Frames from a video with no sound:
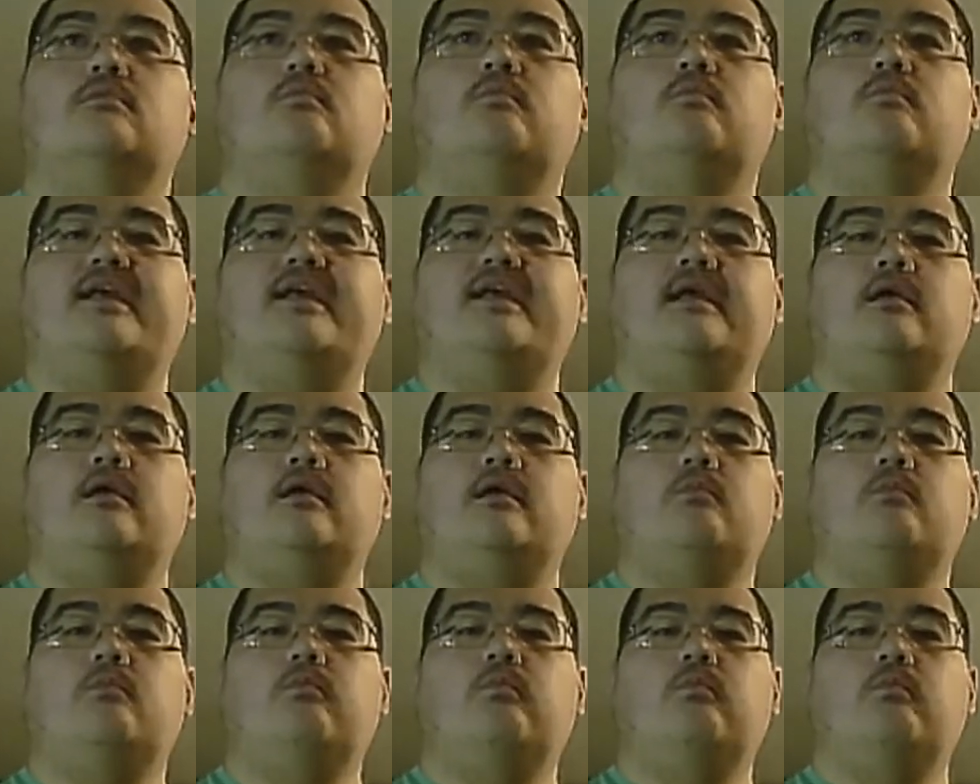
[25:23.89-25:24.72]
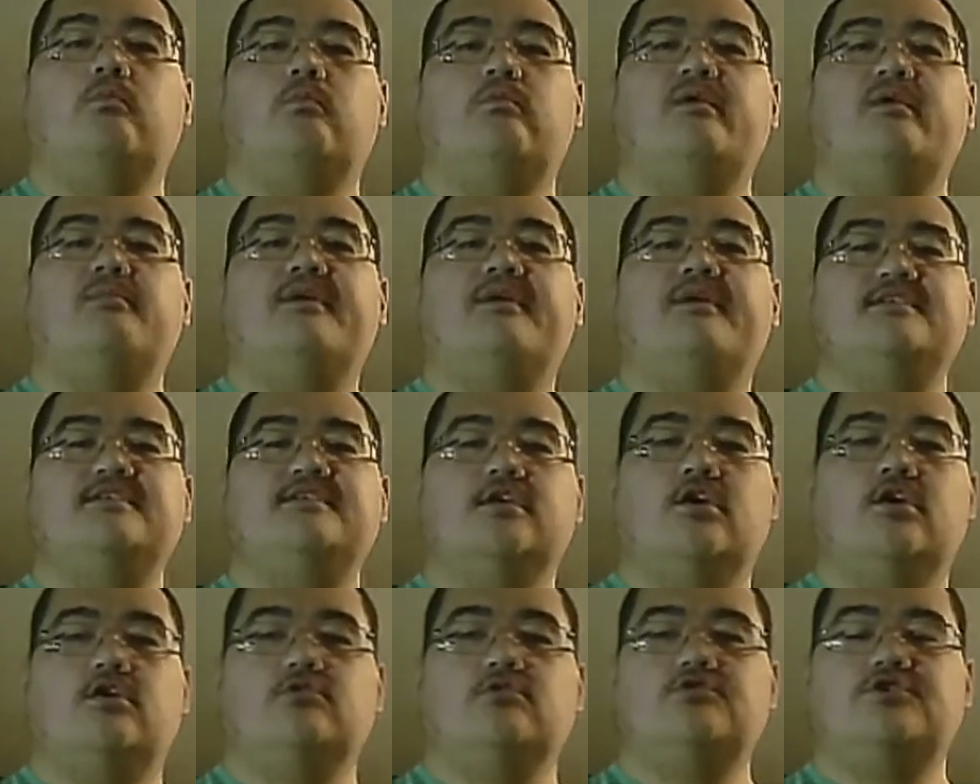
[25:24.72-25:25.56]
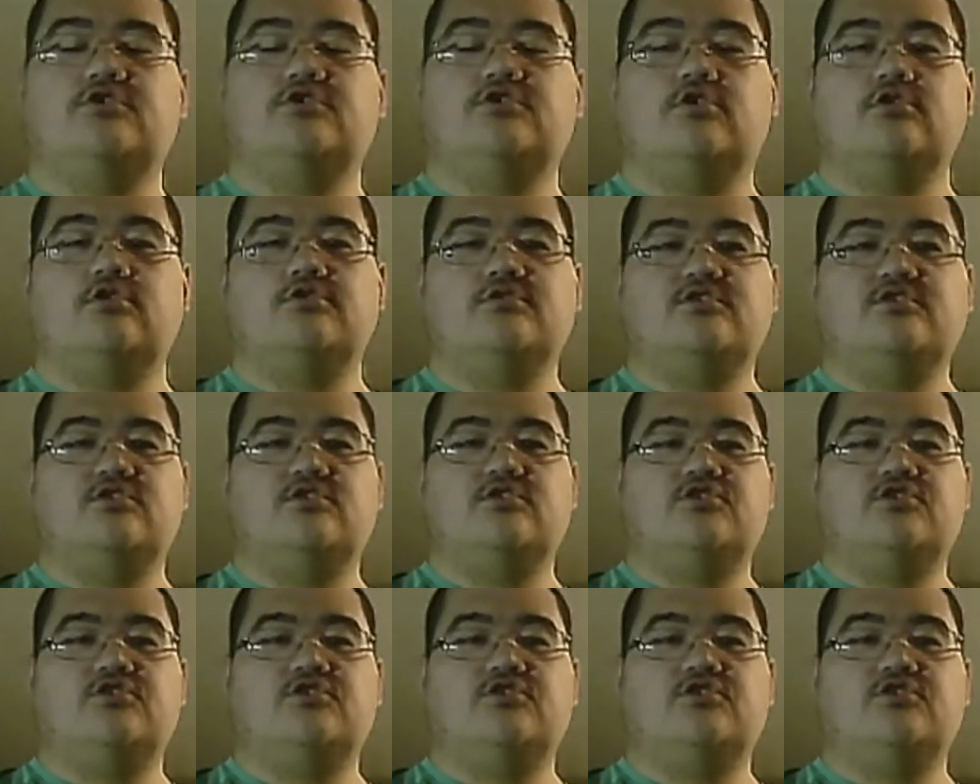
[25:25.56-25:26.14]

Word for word: we we went to Coasters.